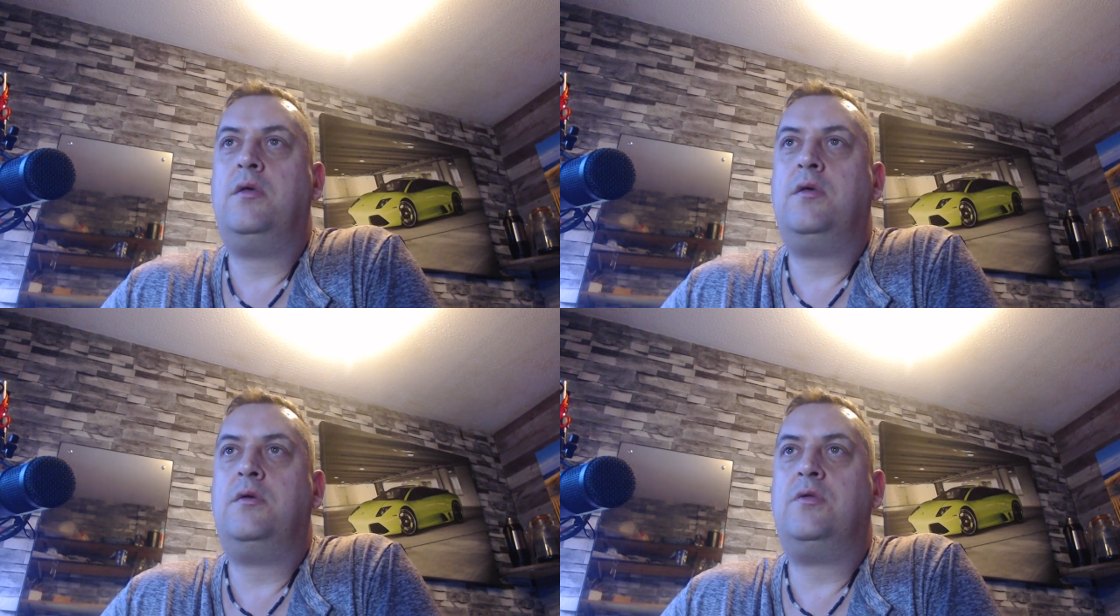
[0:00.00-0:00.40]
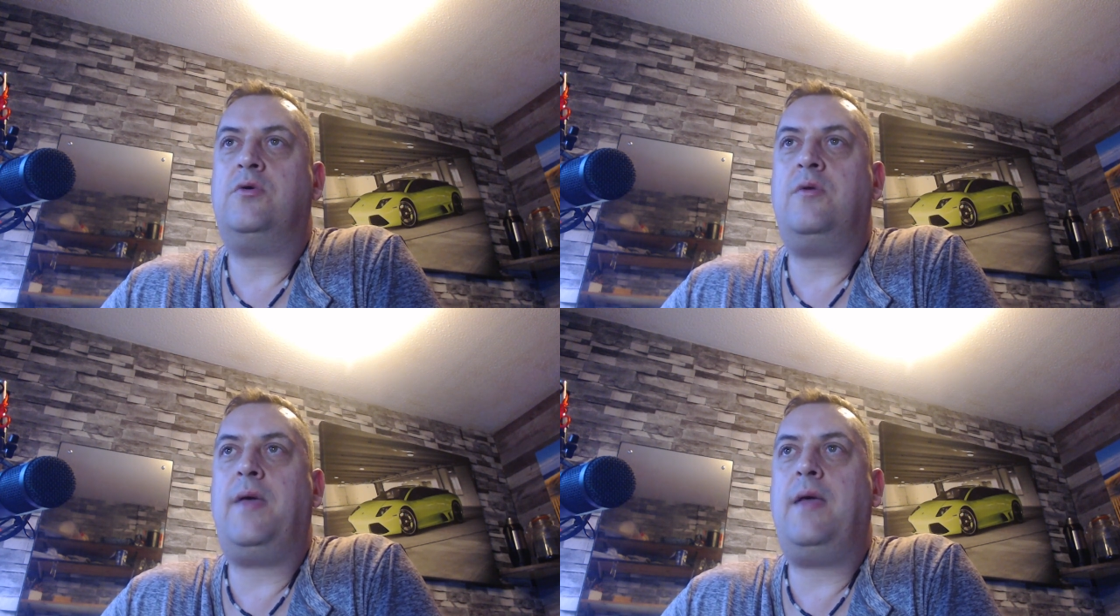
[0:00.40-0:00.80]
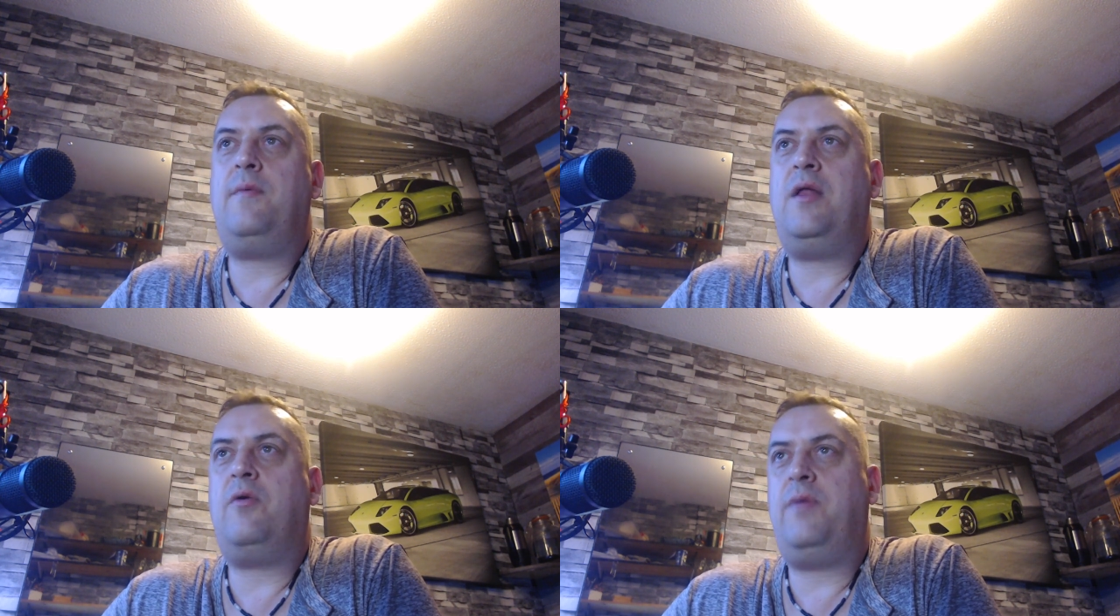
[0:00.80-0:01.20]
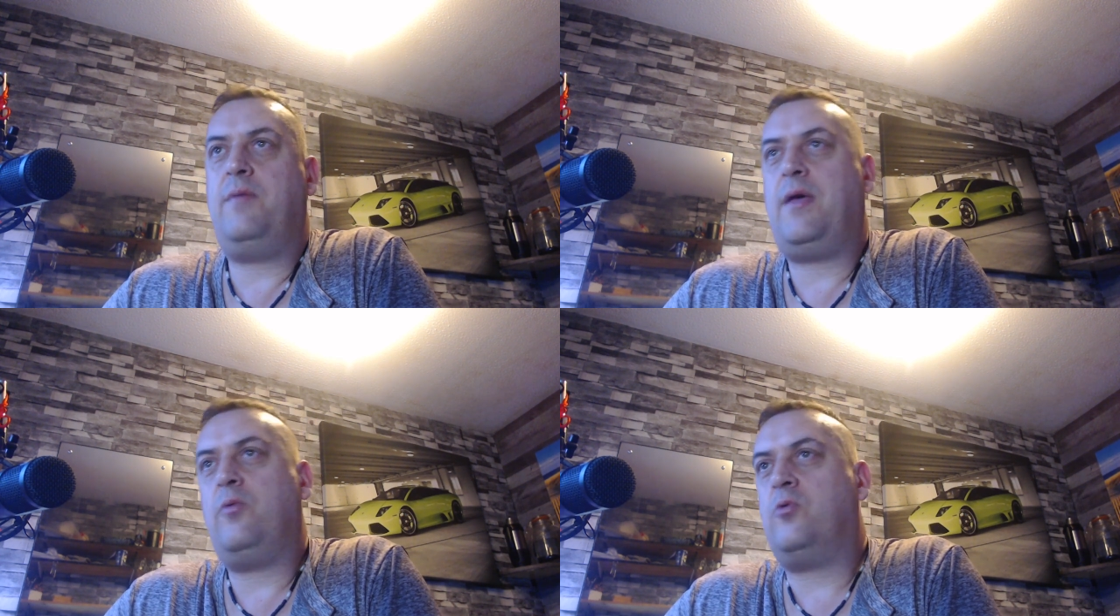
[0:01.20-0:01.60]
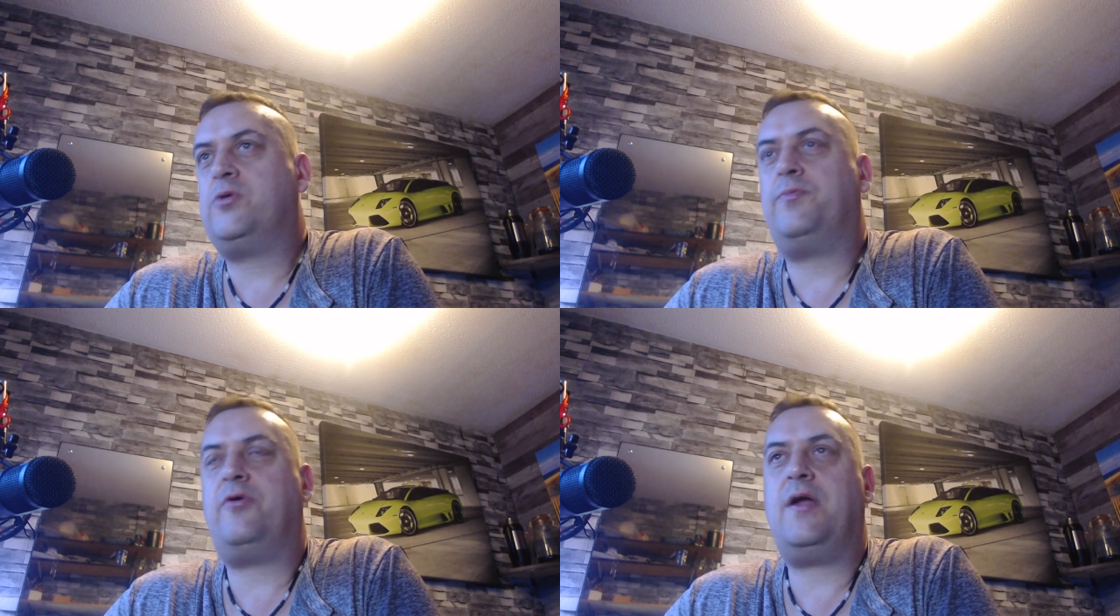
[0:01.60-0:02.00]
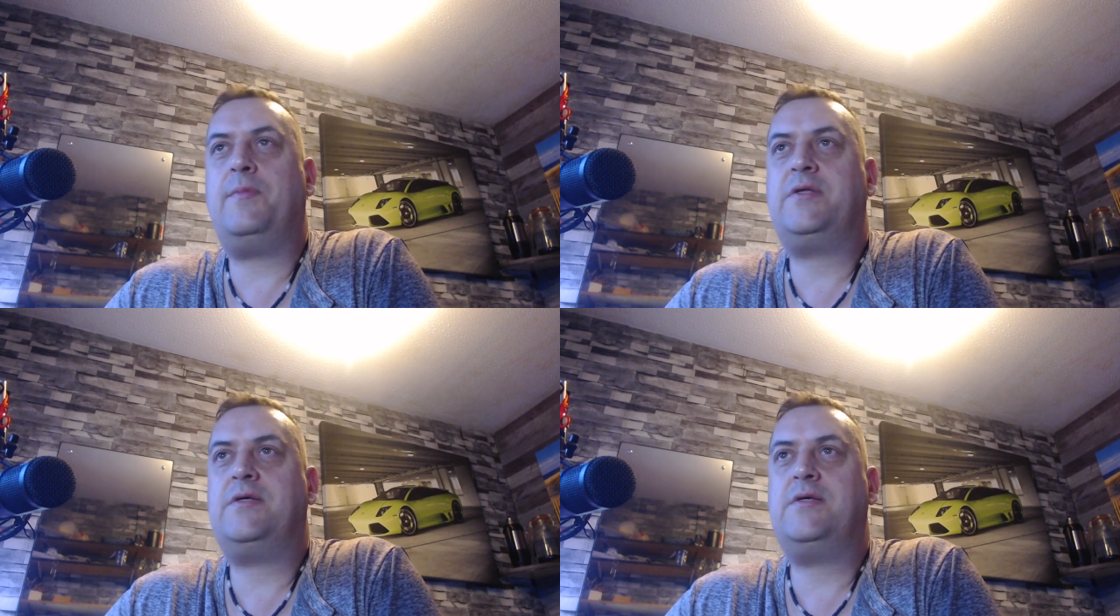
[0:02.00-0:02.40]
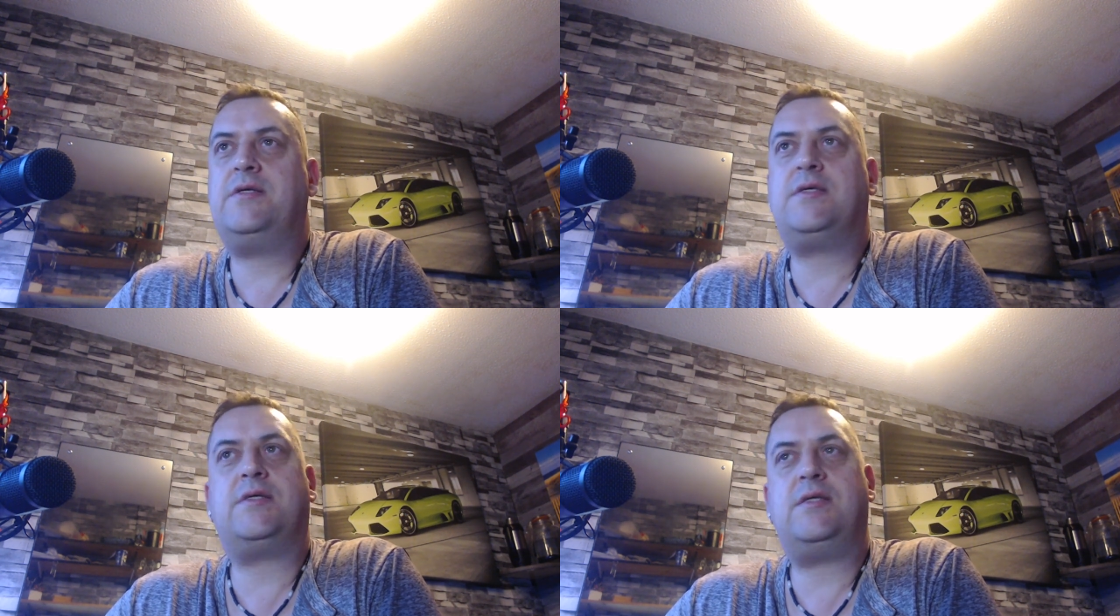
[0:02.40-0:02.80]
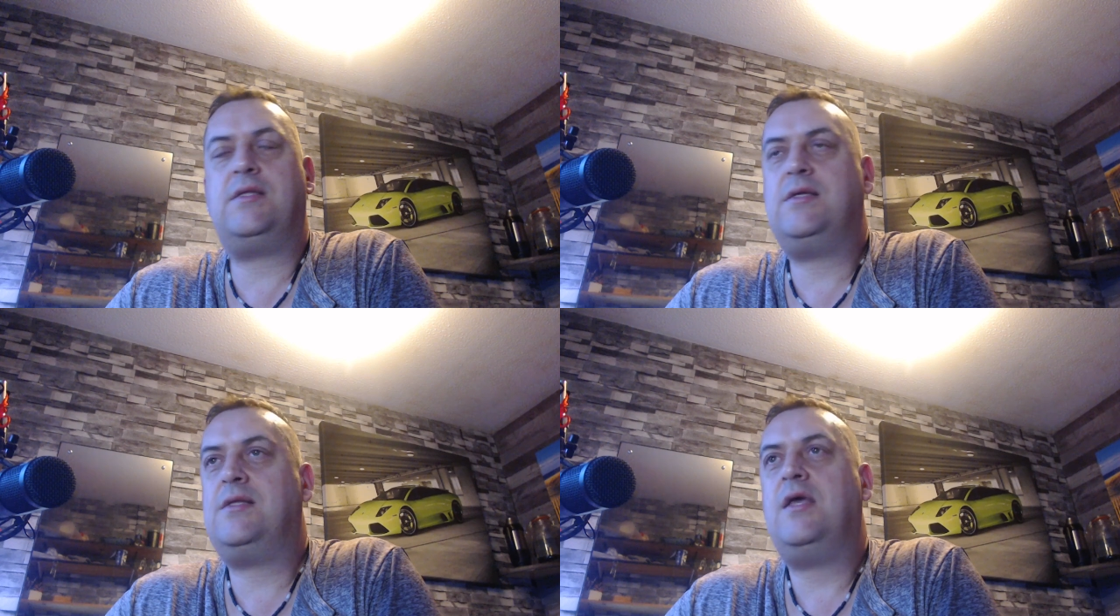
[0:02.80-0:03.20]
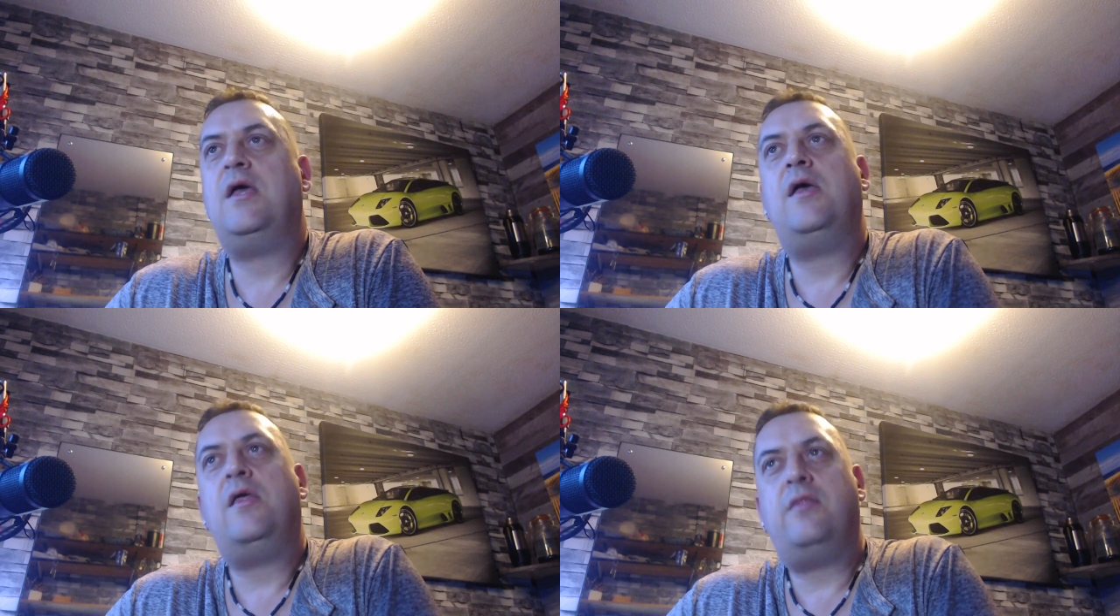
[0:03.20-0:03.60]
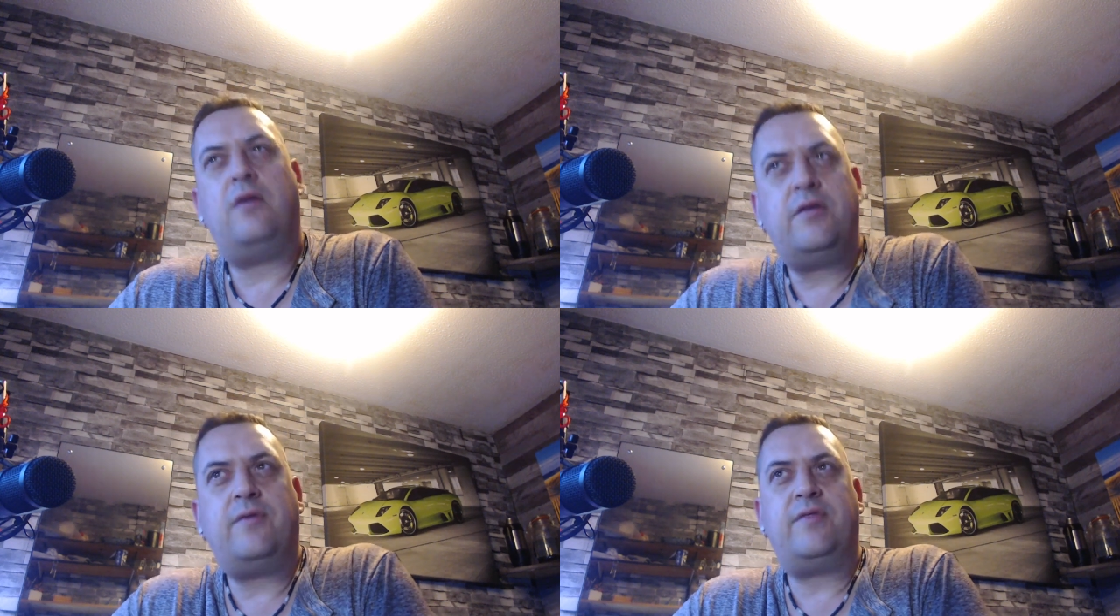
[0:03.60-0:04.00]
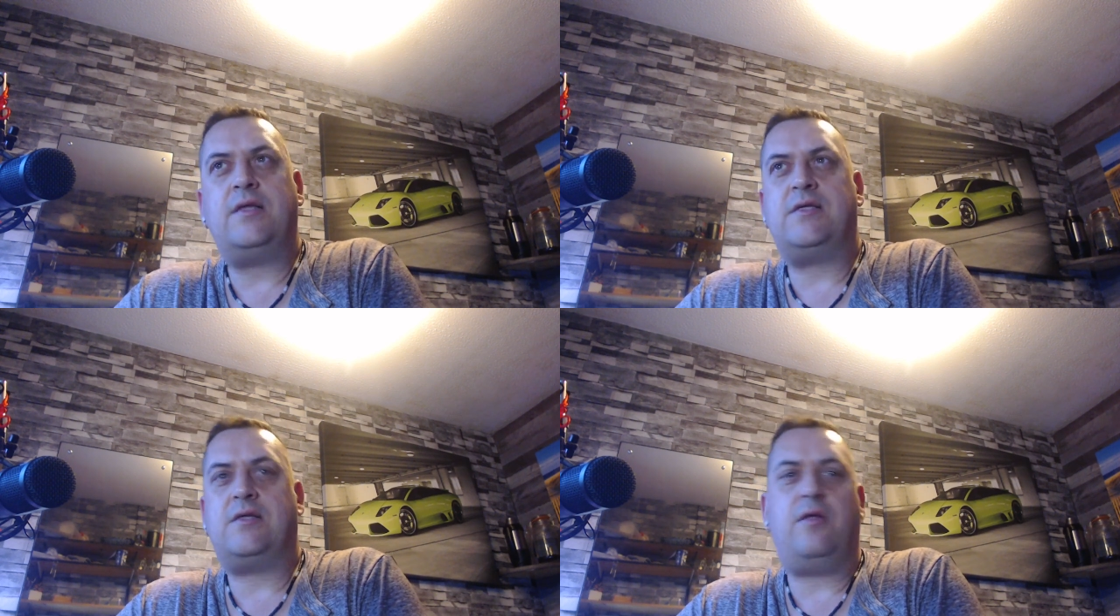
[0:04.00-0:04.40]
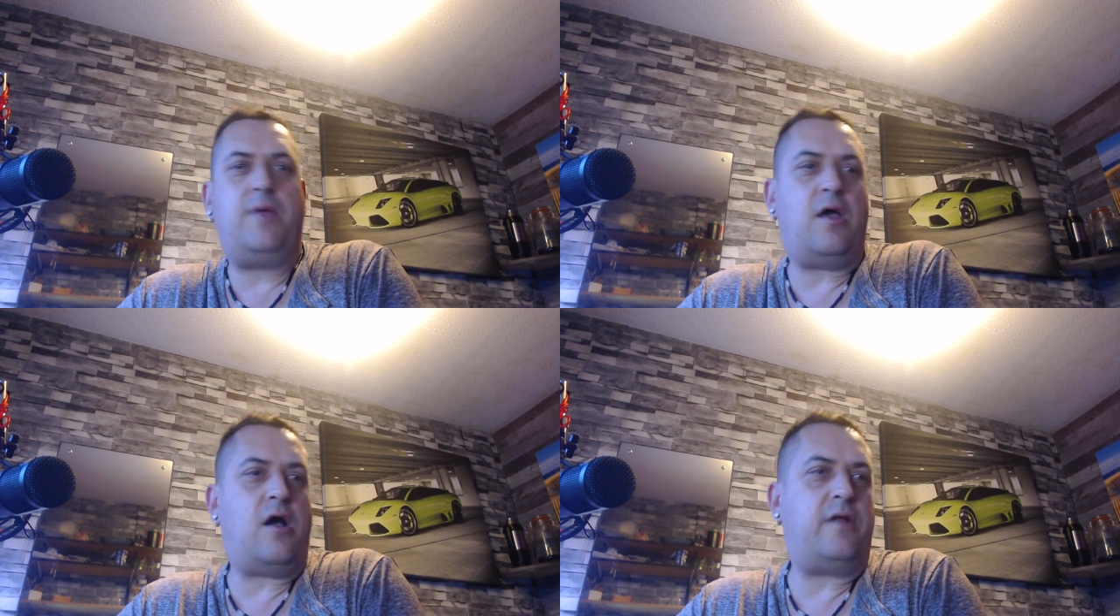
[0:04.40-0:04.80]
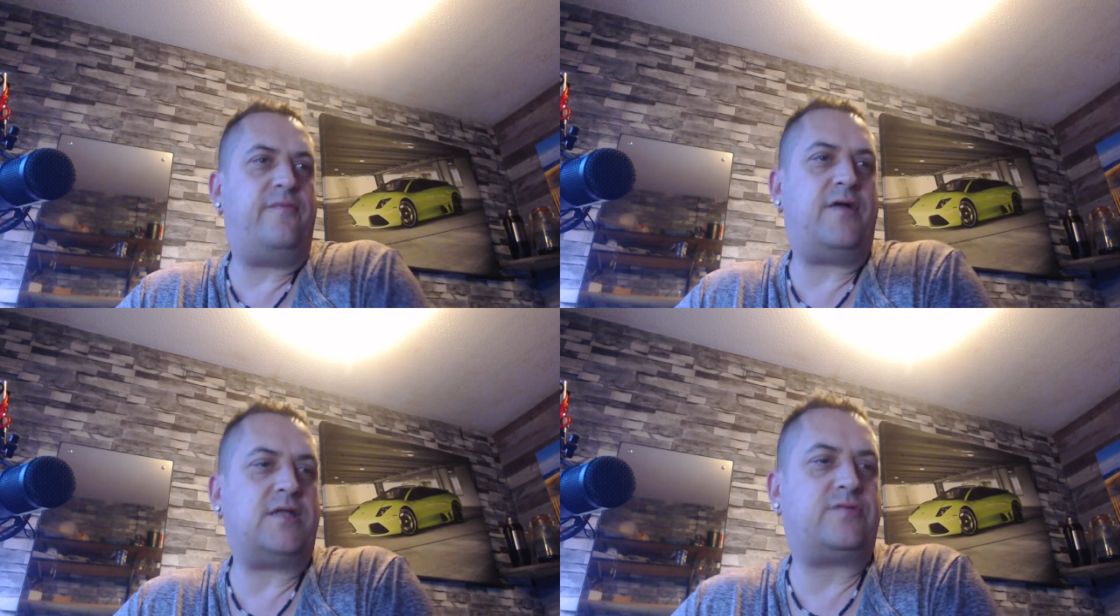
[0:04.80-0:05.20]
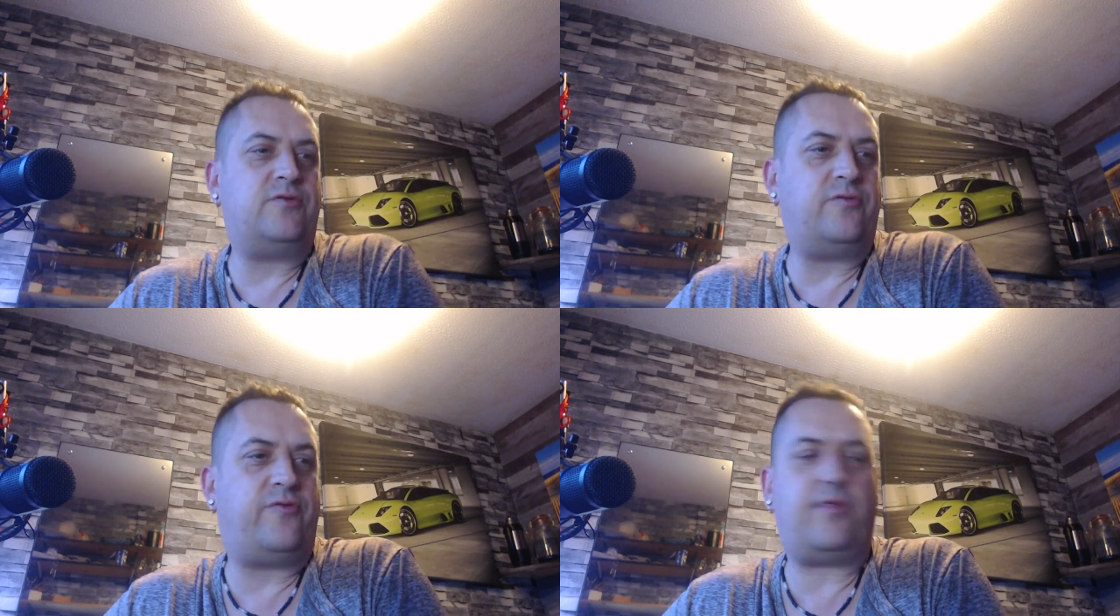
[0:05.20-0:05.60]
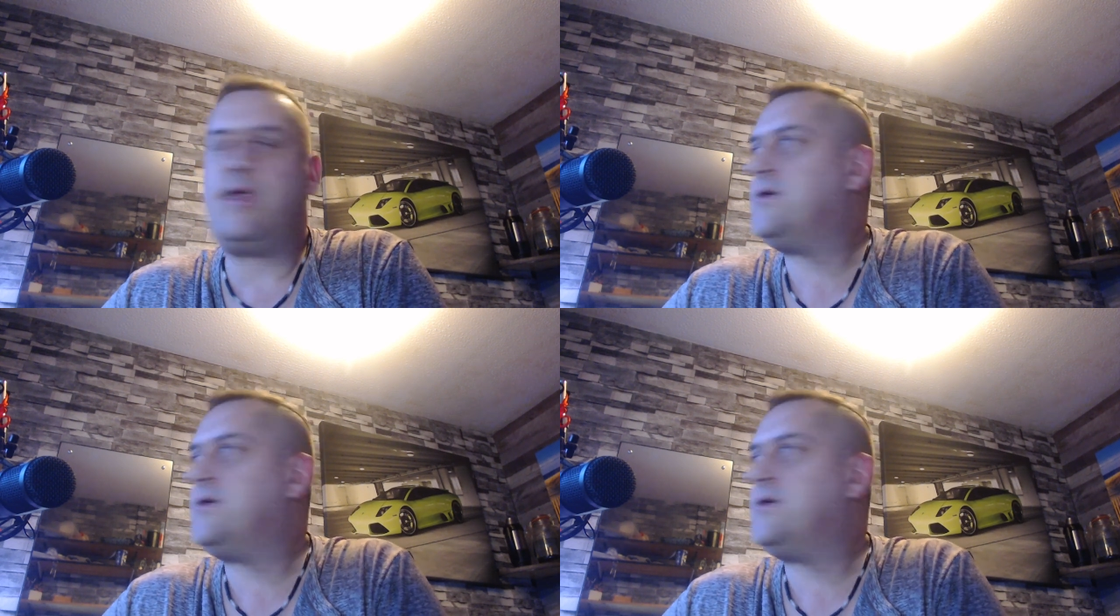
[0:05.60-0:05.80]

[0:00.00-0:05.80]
about a little bit about water parameters, I don't think there's going to be a hard and fast rule for that.